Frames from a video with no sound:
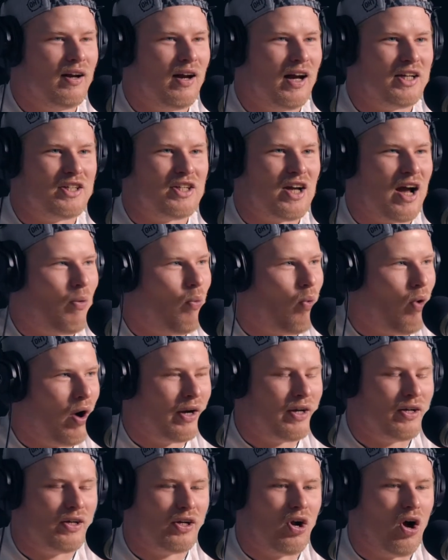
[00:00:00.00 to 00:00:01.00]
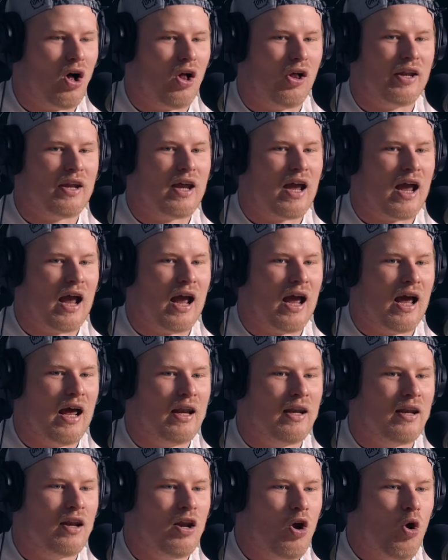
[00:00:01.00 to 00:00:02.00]
I wanted to call it.
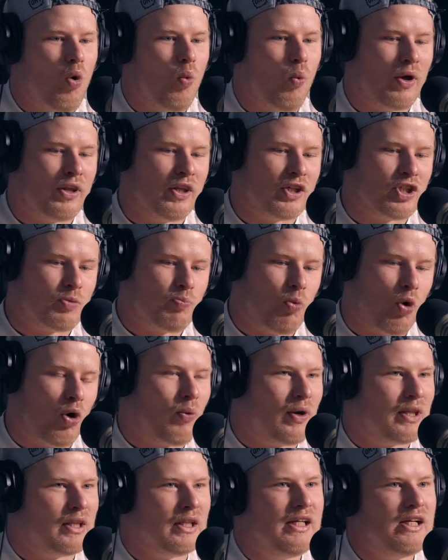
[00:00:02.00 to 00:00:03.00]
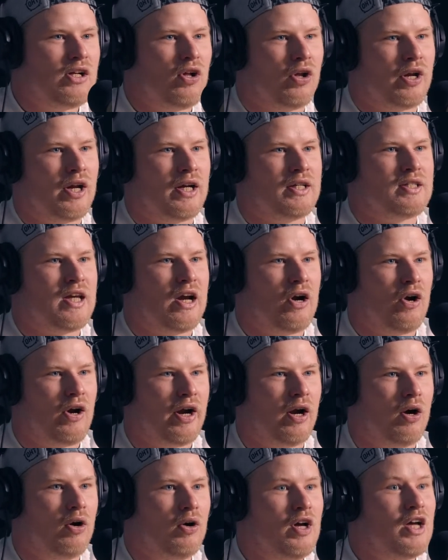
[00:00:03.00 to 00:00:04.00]
And when the sport went legal in
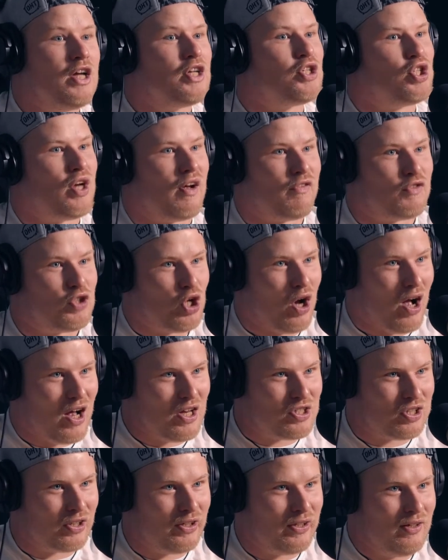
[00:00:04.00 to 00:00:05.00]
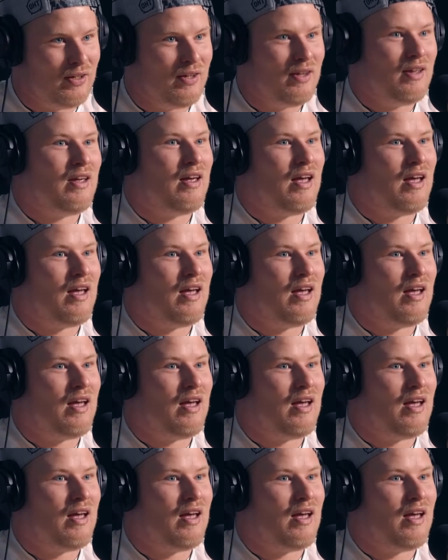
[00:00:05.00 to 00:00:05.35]
Ontario, Jeff Joslin,